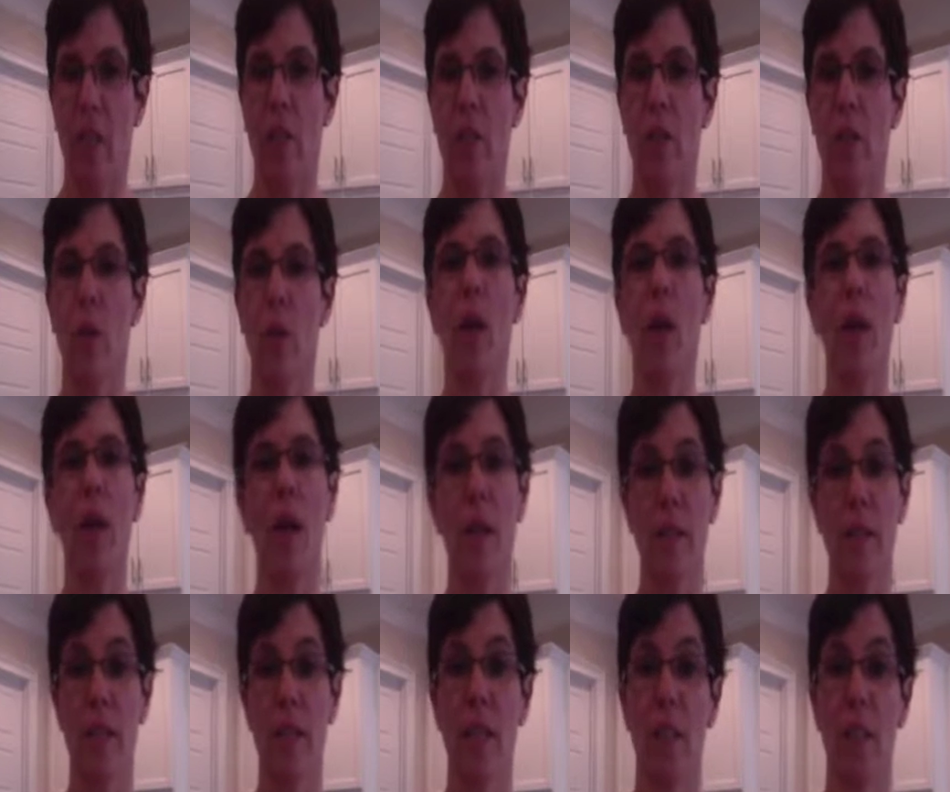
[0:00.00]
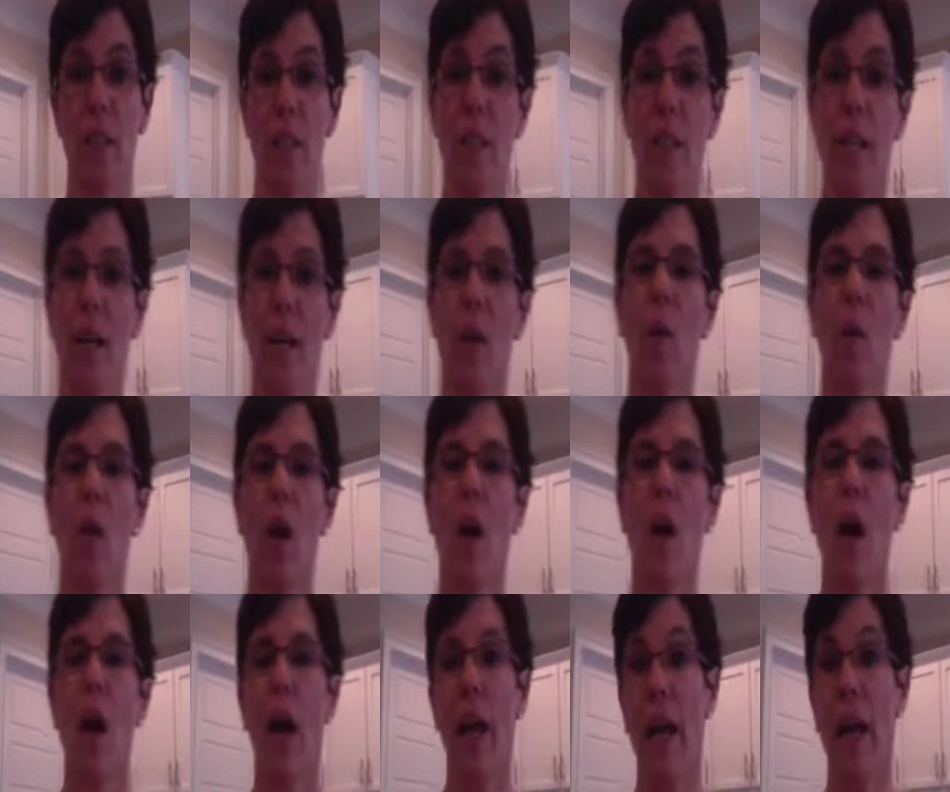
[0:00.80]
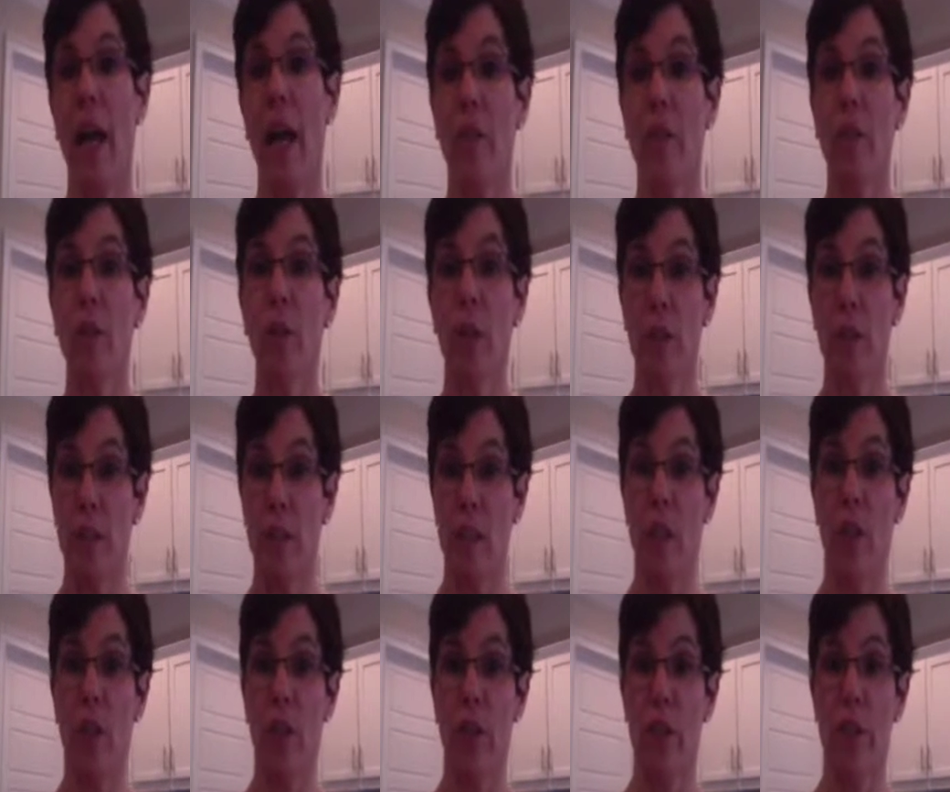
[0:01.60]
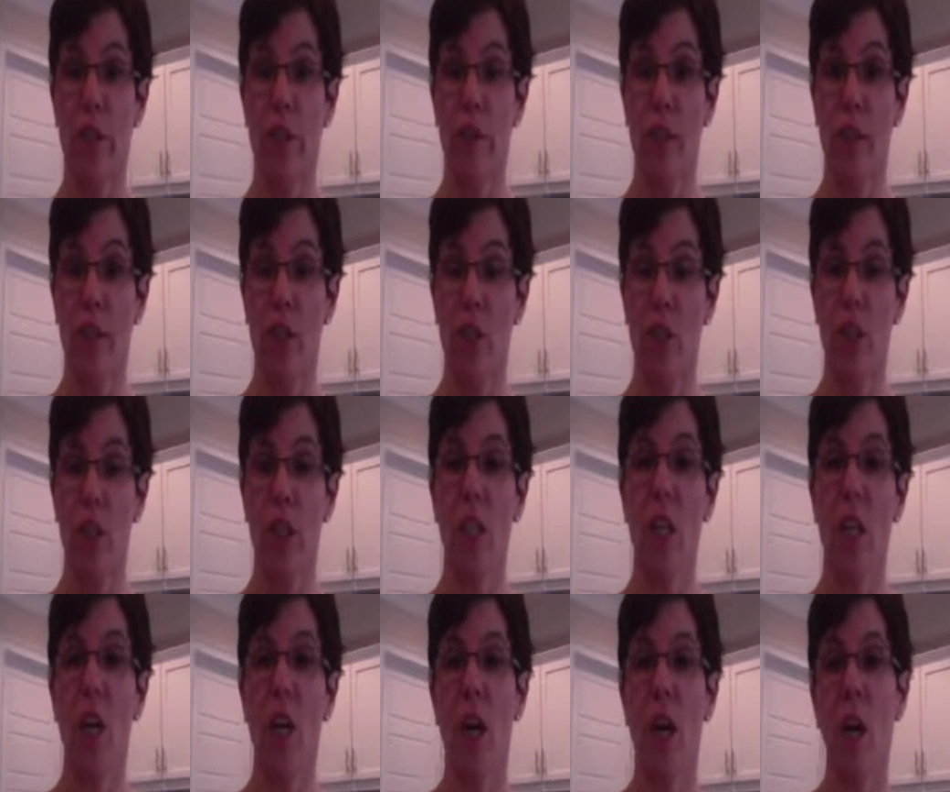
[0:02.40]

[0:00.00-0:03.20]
so I'll tell you now. I have noticed an increase of energy.